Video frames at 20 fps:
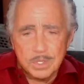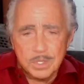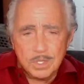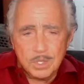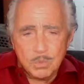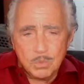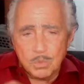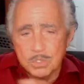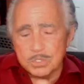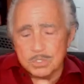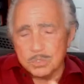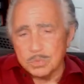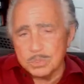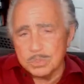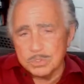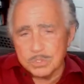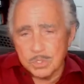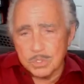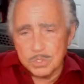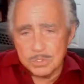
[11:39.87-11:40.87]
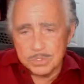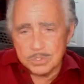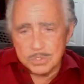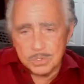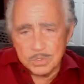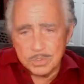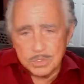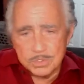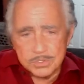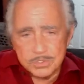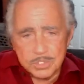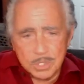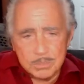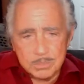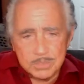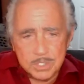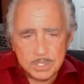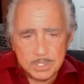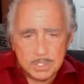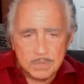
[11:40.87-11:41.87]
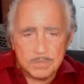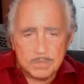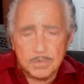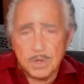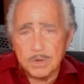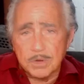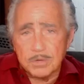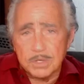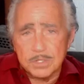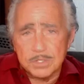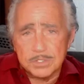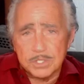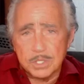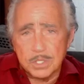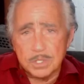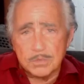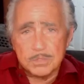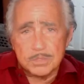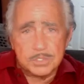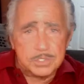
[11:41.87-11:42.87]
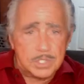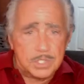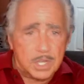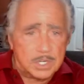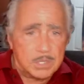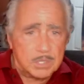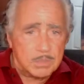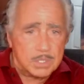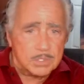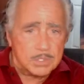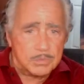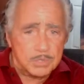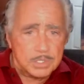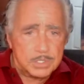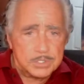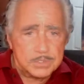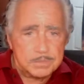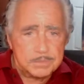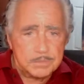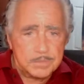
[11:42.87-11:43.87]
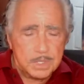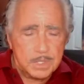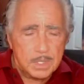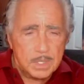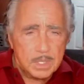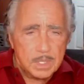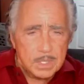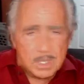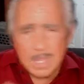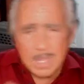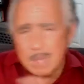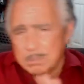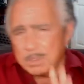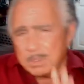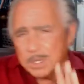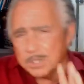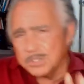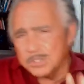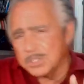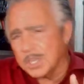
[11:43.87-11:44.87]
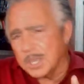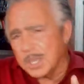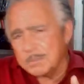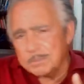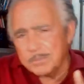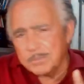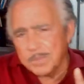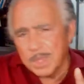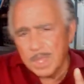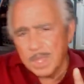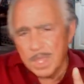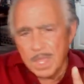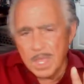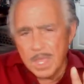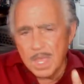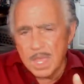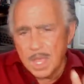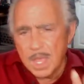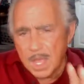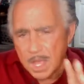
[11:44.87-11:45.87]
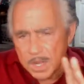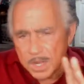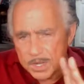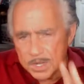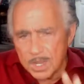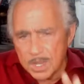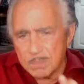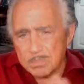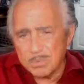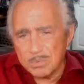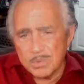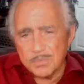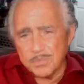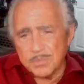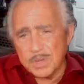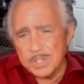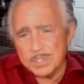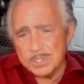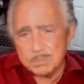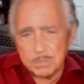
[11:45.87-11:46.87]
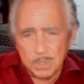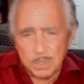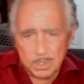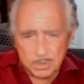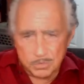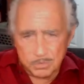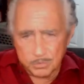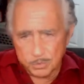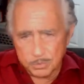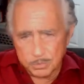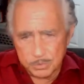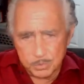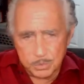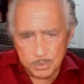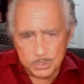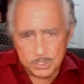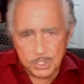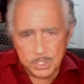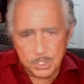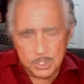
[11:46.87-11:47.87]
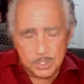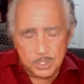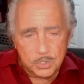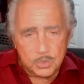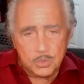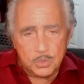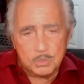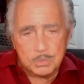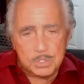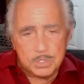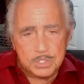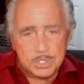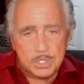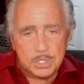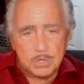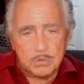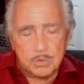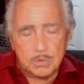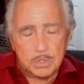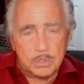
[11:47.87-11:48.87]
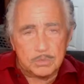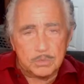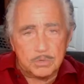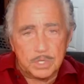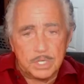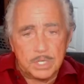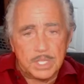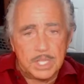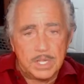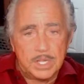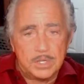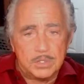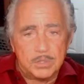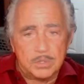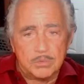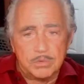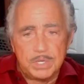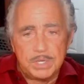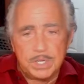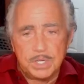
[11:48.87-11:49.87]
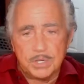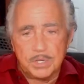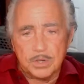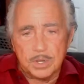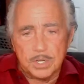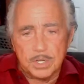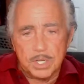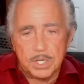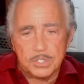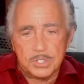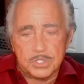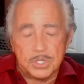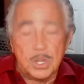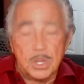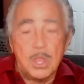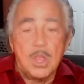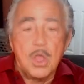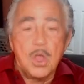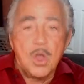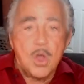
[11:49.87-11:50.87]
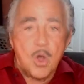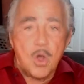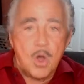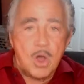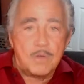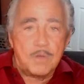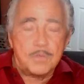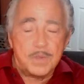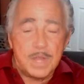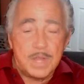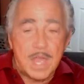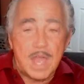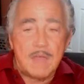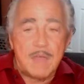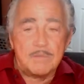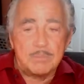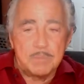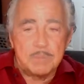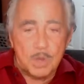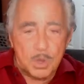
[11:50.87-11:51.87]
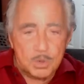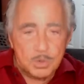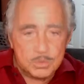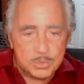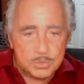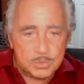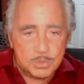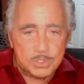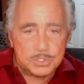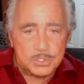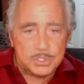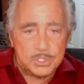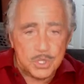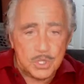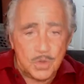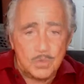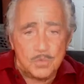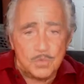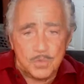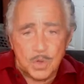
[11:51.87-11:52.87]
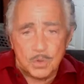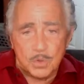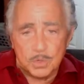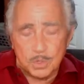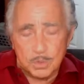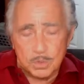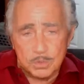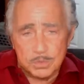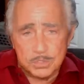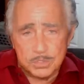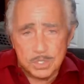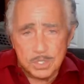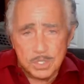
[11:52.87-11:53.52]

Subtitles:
which was also the subject of various television documentaries. Now, that being said, a number of Facebook groups, which include material related to reincarnation, often have posts which show photos,